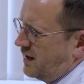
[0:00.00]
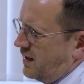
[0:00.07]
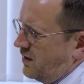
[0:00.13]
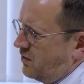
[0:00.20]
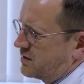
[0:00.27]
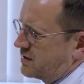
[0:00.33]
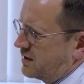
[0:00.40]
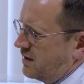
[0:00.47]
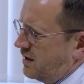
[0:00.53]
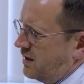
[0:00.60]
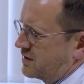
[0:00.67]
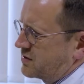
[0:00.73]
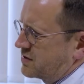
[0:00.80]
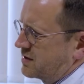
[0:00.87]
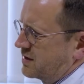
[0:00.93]
aortic
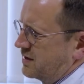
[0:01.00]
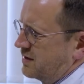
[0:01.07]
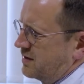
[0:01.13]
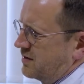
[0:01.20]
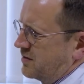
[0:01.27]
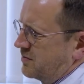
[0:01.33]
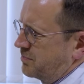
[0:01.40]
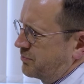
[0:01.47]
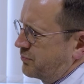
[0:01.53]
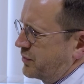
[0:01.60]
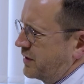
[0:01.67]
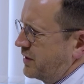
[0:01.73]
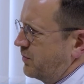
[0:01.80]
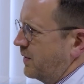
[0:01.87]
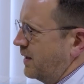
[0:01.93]
arch
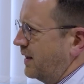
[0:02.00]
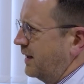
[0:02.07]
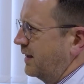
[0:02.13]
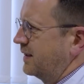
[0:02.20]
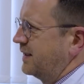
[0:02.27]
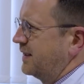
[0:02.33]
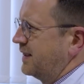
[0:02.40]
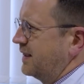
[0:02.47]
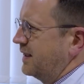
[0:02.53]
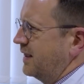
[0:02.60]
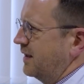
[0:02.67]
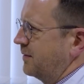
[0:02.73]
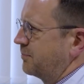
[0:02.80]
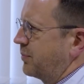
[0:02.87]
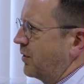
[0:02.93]
pretty well,
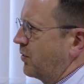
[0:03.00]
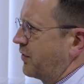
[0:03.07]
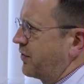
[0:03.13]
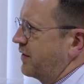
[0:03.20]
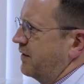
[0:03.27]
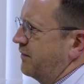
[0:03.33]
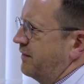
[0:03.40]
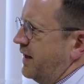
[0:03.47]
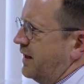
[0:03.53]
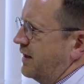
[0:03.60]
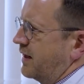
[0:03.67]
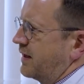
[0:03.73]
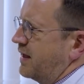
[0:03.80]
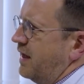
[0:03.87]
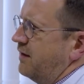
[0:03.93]
and both
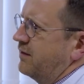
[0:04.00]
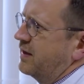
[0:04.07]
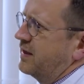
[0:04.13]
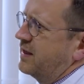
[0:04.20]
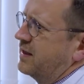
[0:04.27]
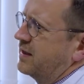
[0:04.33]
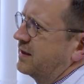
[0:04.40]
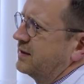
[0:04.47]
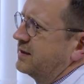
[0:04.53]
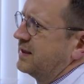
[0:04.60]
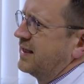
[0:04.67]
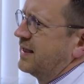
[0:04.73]
vena cava here.